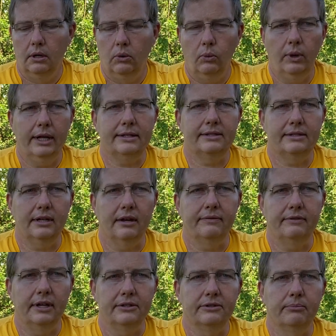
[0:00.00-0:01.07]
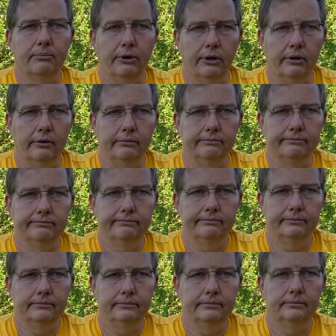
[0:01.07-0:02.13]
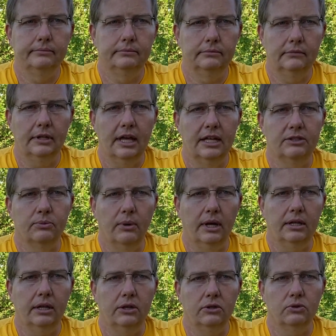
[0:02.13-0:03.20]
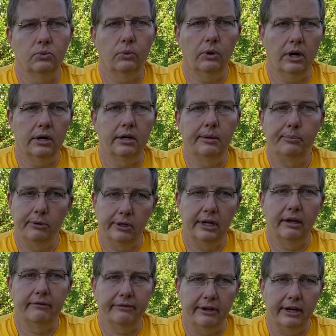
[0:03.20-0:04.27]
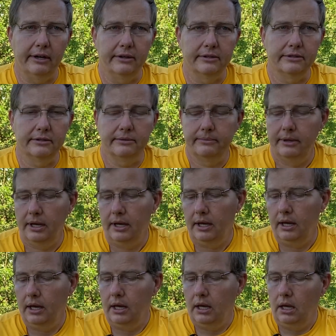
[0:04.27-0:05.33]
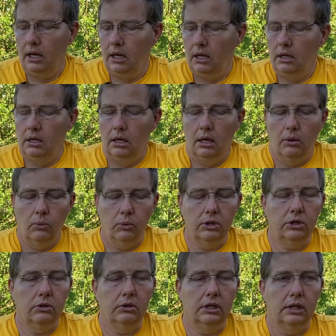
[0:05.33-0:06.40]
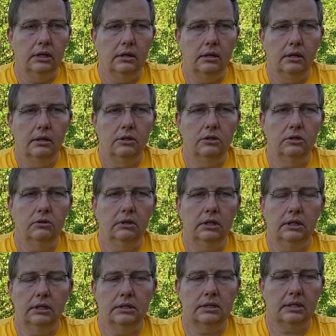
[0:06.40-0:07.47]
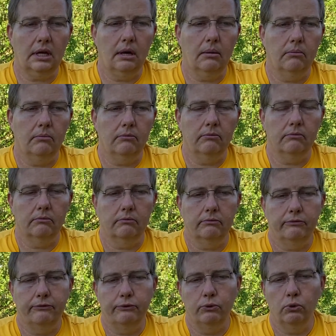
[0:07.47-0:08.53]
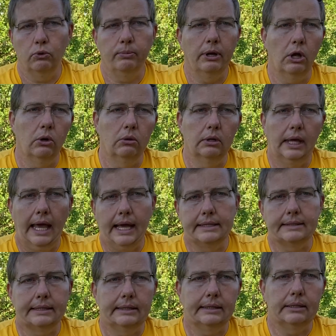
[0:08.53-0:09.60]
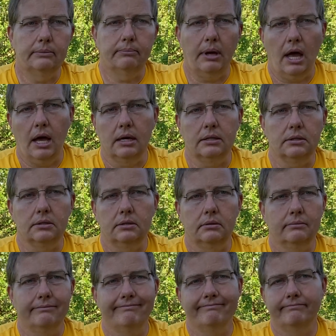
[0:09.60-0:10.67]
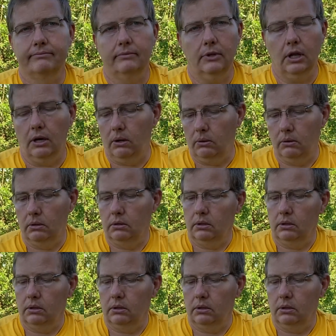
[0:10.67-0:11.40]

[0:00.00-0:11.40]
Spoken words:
Wet stuff doesn't burn. That's why they use water to put out fires. What do you need? Do you need some full-blown gasketed box? No.